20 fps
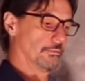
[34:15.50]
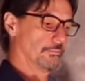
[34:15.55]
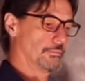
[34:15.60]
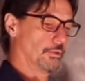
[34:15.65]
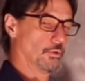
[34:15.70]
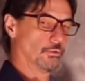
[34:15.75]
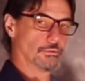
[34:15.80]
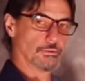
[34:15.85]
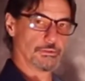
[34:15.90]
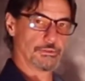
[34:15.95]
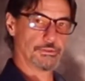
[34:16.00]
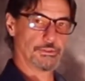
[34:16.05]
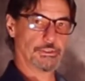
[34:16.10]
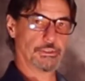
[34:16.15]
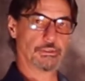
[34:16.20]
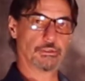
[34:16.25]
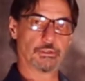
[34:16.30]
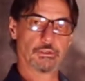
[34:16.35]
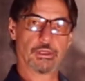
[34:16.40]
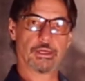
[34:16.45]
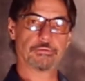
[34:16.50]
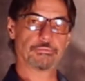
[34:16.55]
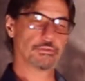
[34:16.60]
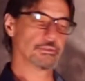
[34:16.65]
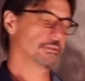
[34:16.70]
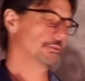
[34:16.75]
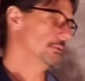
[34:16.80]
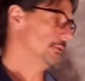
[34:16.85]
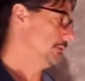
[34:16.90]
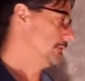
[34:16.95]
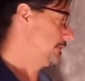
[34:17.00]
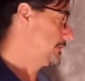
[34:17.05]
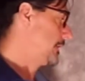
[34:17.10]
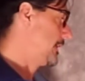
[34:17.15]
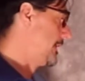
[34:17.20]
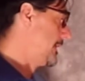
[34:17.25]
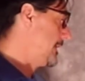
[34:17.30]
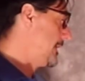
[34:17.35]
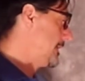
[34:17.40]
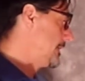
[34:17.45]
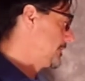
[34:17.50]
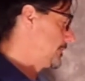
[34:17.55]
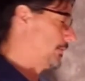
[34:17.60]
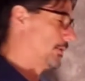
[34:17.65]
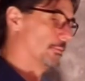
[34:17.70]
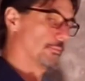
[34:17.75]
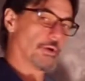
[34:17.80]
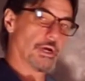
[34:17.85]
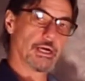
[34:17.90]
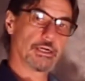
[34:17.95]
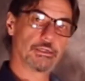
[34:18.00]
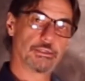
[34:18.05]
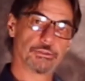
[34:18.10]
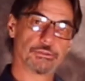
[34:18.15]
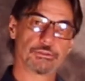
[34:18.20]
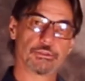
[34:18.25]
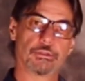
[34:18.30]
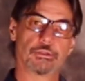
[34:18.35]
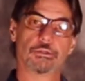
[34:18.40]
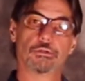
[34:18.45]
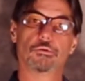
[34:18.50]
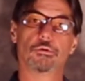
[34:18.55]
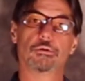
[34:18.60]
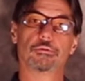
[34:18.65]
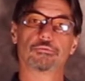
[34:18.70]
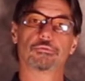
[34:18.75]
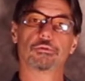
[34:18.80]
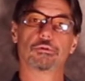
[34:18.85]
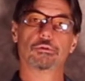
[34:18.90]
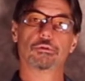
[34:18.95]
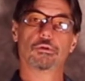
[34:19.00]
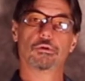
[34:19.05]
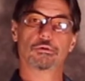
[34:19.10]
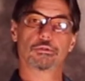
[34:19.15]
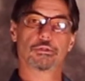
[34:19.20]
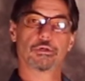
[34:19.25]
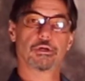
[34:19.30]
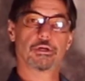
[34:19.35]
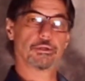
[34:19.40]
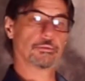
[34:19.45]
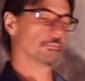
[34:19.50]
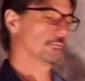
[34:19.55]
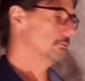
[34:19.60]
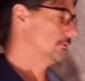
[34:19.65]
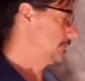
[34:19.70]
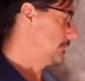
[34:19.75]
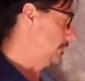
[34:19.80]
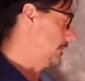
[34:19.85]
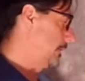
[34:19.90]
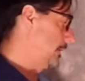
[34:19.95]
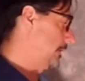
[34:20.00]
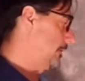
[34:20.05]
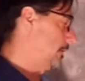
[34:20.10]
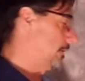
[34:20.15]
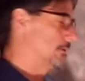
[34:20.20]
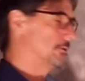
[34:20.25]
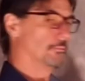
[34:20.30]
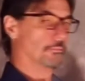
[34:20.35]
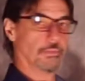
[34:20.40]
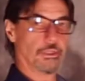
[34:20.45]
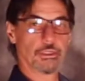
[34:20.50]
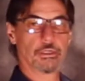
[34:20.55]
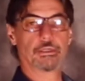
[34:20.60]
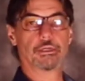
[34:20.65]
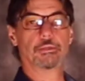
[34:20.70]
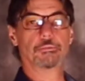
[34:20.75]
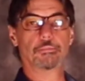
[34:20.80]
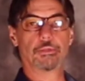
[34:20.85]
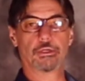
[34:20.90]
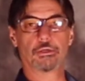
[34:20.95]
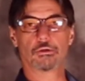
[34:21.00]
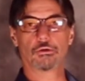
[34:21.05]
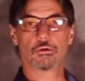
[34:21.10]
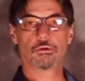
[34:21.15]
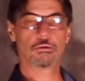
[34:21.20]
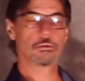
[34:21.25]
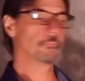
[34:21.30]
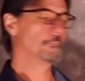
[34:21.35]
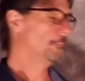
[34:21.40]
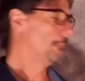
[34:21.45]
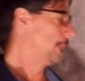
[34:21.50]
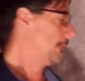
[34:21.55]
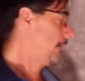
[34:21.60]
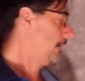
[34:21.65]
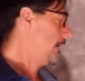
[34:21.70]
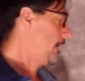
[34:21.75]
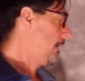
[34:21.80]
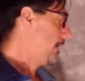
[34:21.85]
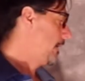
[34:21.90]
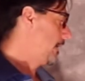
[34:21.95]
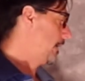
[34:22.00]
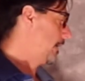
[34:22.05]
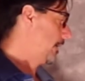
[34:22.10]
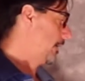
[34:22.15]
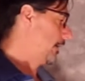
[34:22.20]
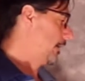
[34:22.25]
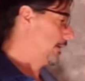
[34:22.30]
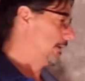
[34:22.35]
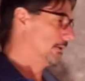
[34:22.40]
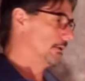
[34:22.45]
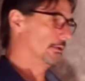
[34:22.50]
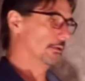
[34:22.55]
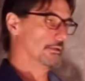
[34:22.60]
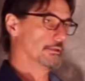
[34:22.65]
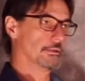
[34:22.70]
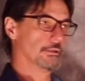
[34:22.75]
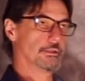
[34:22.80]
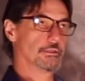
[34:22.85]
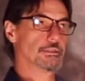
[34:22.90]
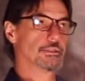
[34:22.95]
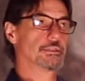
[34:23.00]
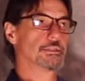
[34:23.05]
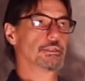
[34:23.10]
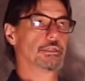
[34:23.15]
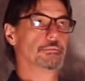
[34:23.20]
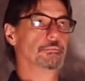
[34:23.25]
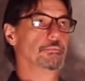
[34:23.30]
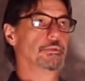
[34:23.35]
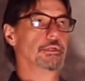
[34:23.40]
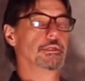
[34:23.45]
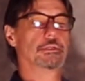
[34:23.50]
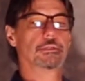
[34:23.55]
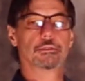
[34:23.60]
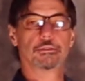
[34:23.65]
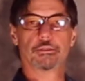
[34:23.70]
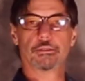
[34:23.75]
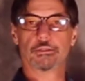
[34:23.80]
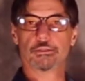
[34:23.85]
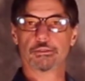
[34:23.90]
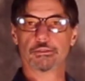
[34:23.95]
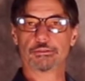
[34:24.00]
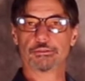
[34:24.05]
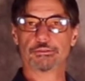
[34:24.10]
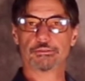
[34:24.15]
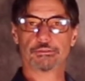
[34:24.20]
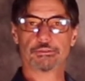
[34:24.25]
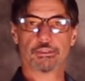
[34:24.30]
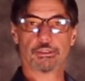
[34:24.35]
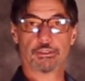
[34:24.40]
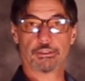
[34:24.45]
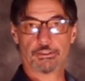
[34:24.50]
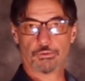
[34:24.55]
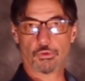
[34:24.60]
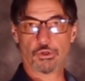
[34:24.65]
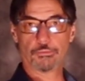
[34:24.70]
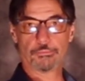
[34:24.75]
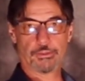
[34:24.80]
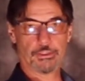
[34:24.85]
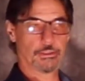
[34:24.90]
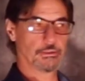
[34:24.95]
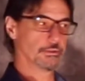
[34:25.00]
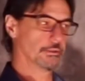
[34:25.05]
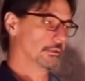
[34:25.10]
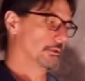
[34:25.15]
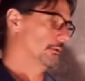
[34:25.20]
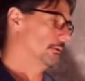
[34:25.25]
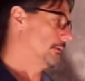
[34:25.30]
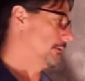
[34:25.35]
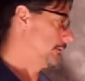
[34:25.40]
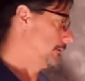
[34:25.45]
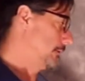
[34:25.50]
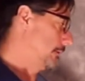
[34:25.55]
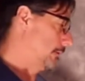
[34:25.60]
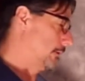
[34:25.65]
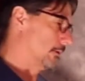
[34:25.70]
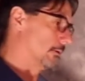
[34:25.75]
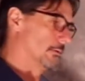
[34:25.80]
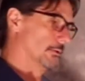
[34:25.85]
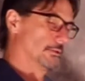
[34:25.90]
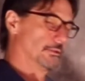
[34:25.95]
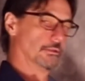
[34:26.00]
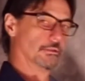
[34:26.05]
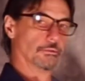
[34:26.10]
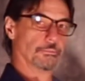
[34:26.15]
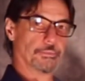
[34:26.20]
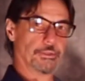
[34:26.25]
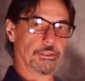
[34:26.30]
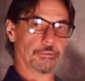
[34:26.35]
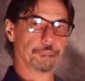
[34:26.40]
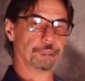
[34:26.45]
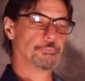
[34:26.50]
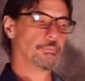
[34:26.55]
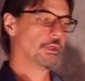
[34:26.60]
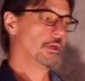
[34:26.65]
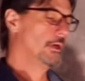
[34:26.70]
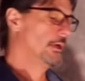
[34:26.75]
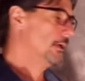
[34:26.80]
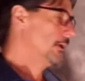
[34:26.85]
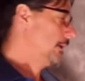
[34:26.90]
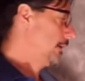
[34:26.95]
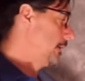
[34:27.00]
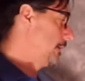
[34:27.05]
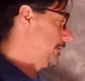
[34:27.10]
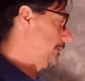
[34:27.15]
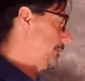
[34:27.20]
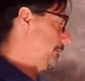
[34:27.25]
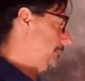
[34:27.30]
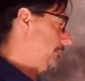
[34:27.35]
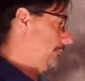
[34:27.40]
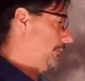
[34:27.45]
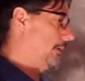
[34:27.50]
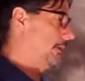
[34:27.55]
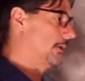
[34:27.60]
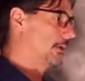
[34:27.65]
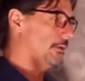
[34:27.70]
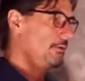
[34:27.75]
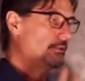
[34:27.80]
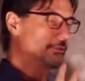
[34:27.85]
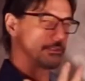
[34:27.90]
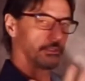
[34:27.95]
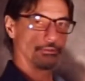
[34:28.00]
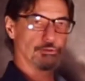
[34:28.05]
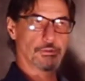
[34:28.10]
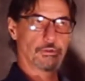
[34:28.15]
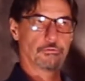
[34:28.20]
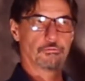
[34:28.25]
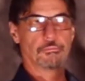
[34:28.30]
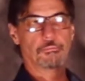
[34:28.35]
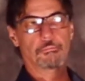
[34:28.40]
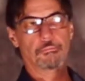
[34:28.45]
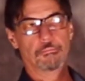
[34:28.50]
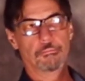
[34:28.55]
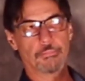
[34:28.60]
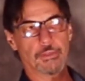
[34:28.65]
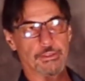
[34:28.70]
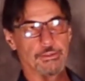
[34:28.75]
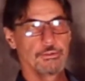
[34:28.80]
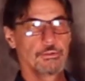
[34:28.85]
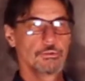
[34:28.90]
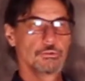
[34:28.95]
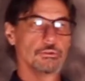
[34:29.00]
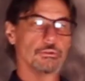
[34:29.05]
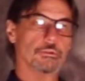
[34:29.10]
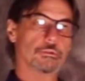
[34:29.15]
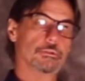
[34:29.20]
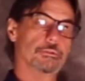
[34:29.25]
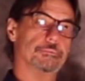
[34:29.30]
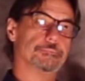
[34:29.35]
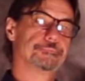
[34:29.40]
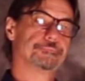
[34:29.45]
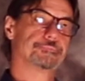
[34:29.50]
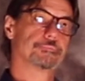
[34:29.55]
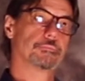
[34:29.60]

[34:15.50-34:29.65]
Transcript: potency and aliveness is, so your practice can go on for a long time. So again, there's Ming and Ming Gong, there's Shen Ming, there's Yuan Ming, the original Ming. And again, these are sort of mental